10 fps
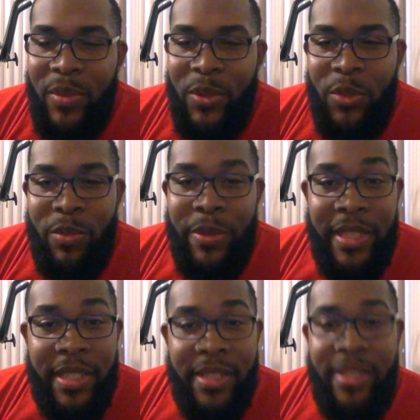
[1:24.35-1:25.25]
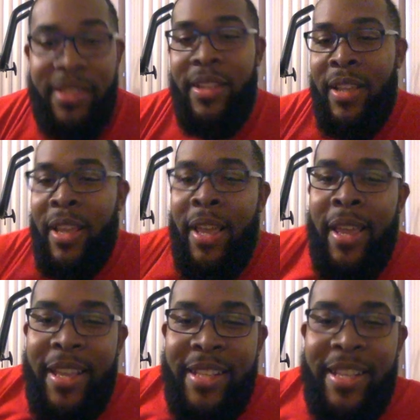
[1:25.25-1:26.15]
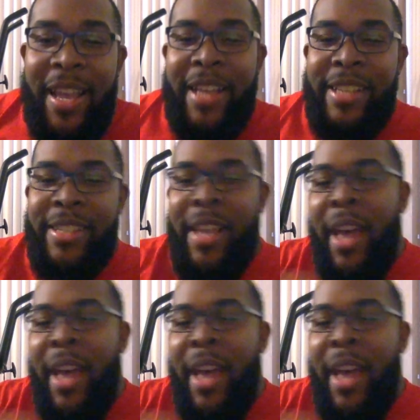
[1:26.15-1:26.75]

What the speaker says: Uber Eats is as